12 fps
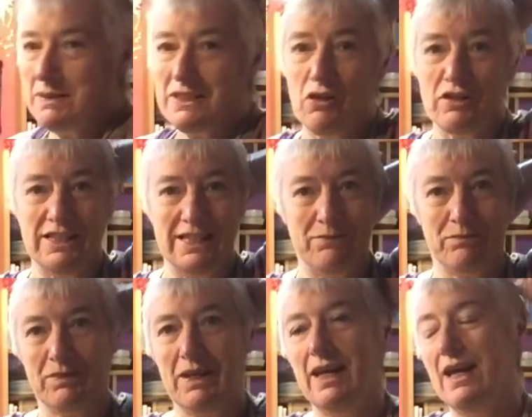biscotti.
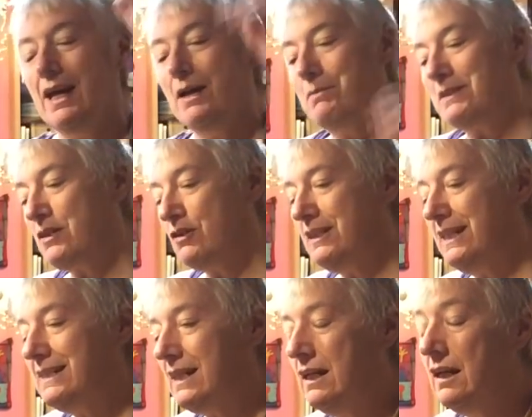
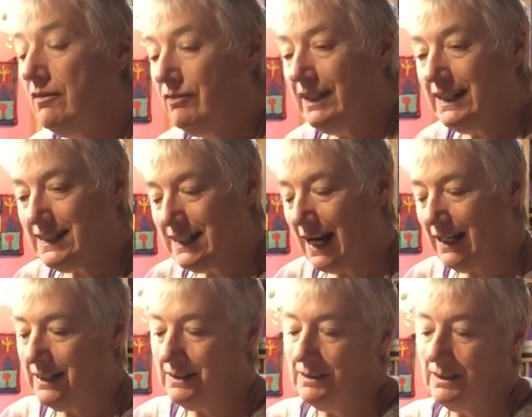Biscotti is a lovely
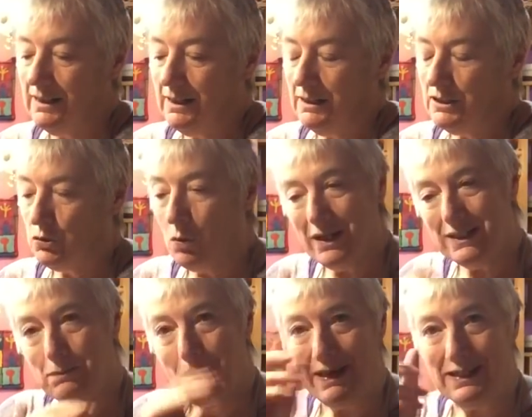Italian
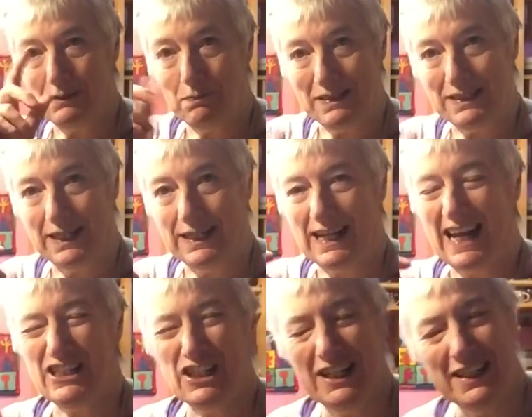twice baked biscuit.
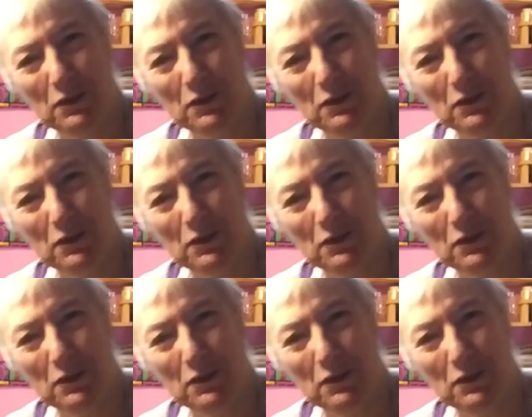Actually,